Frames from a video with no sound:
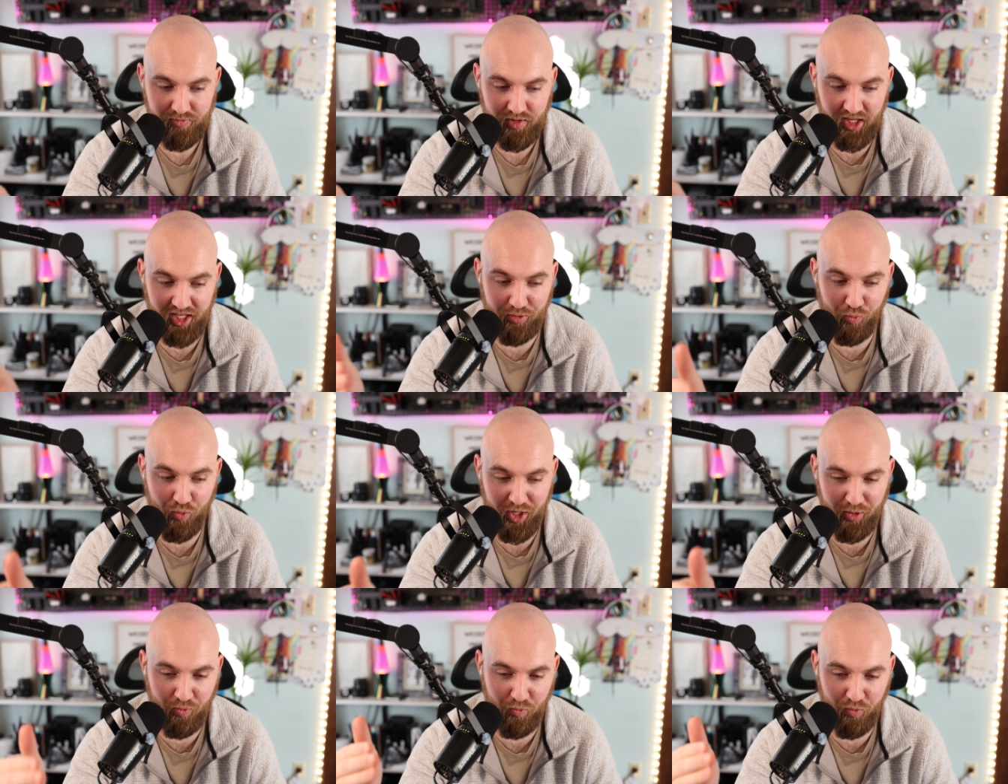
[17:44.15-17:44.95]
Like
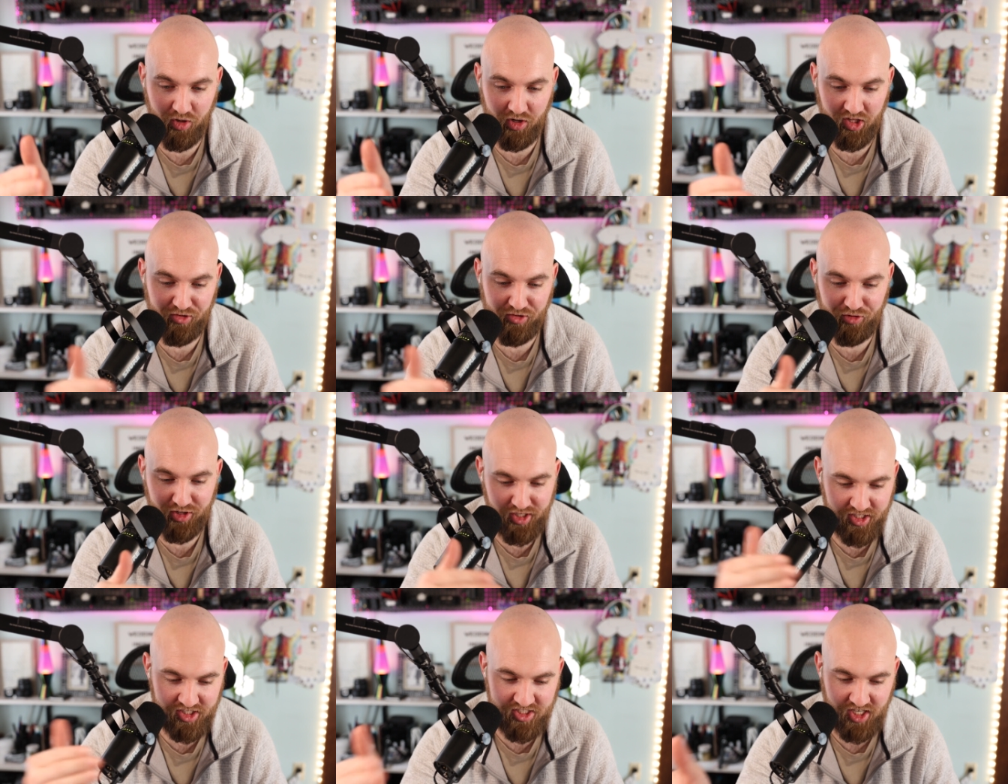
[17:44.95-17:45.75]
we were living
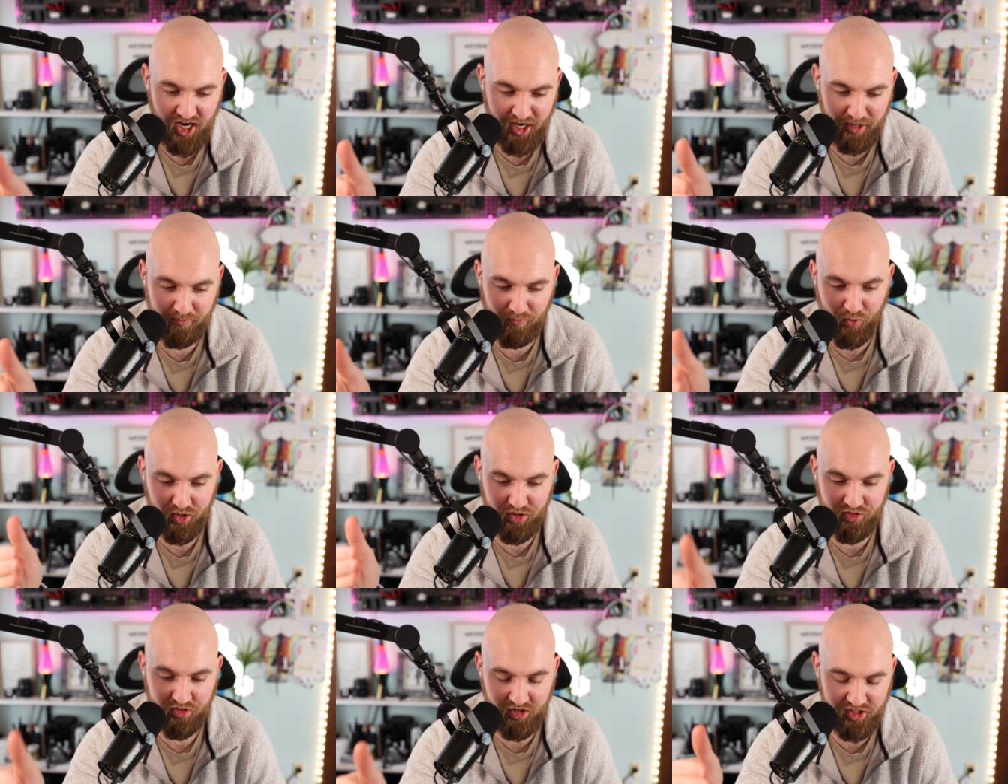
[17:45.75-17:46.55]
in a time where
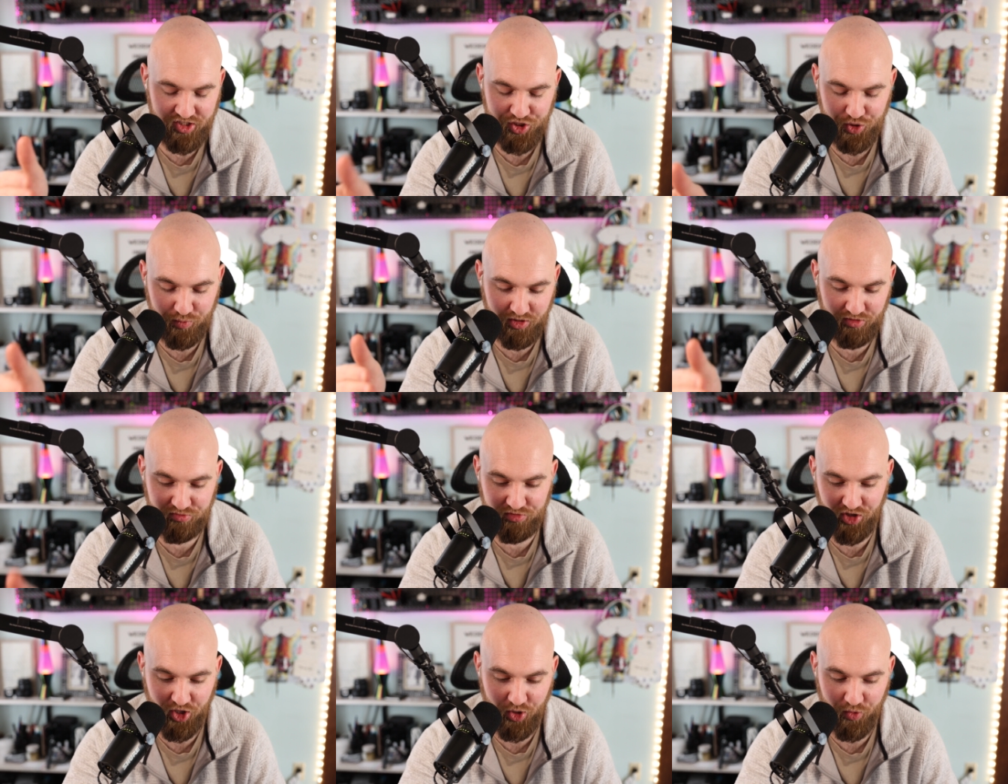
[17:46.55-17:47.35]
32-bit
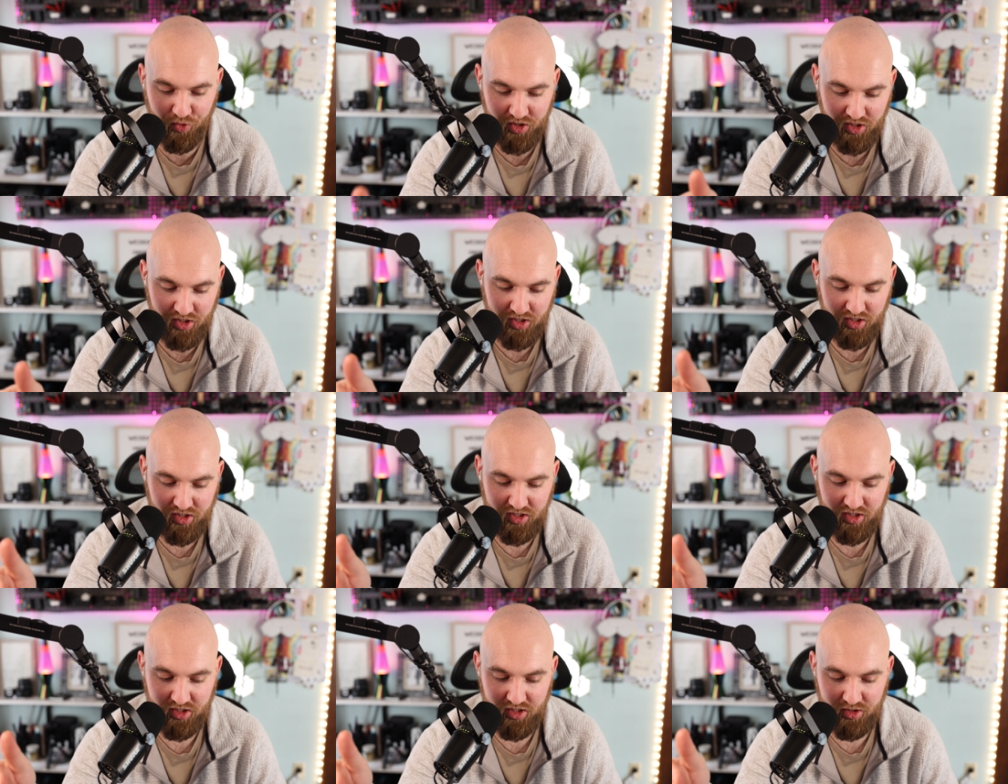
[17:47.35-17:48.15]
float
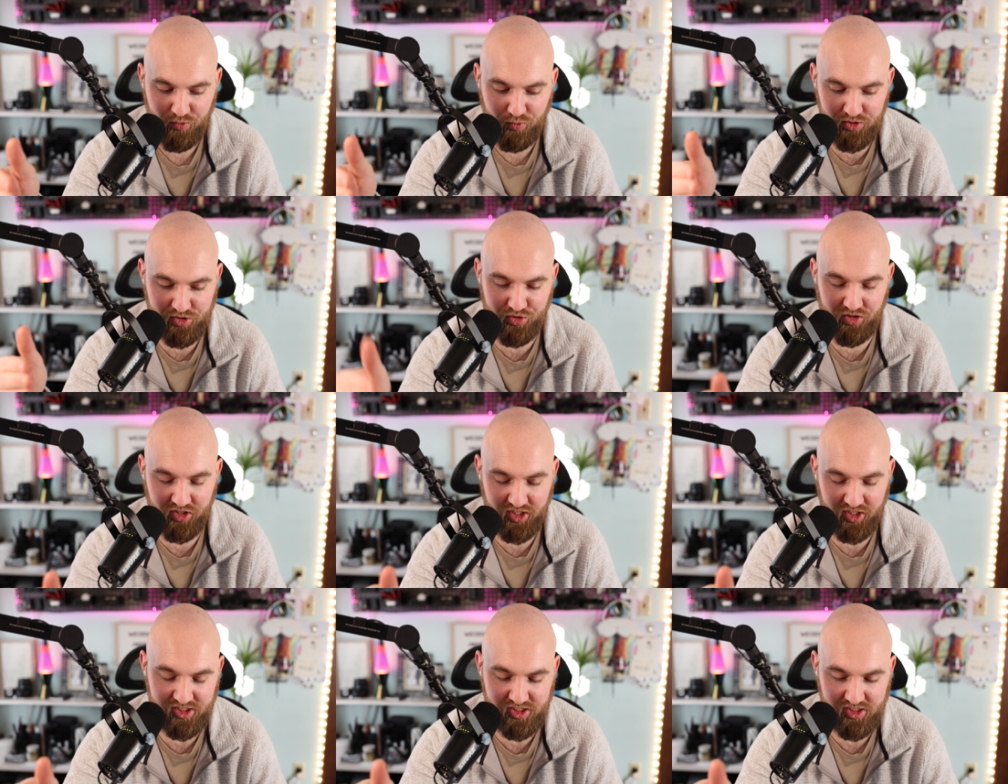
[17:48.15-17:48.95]
was
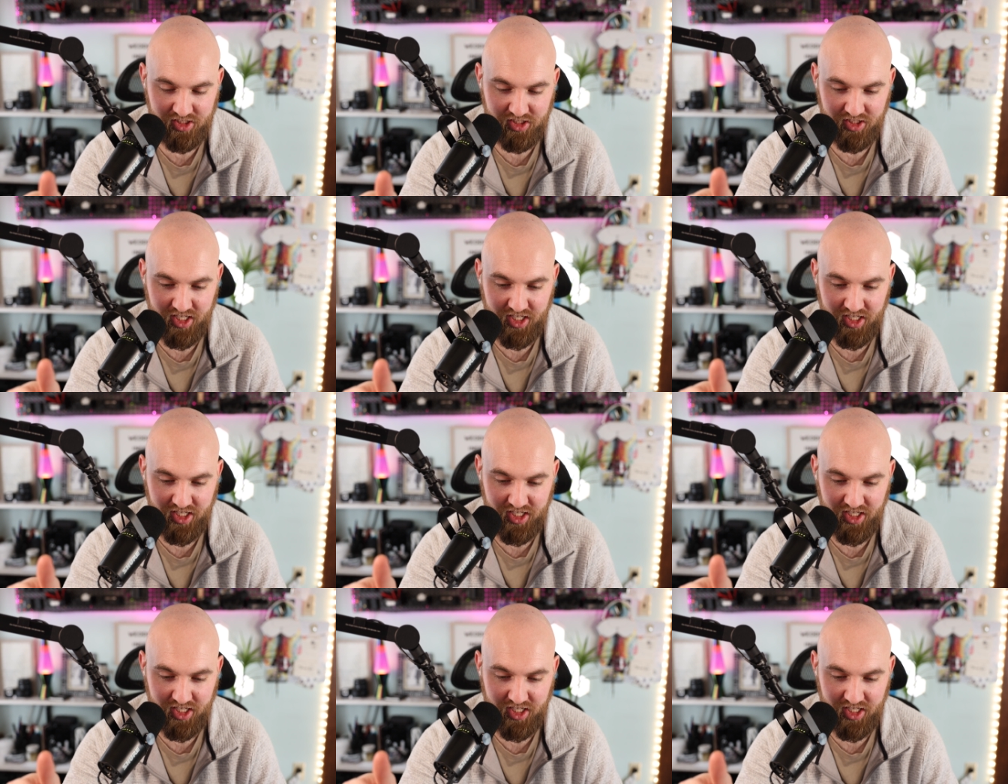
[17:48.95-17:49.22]
released.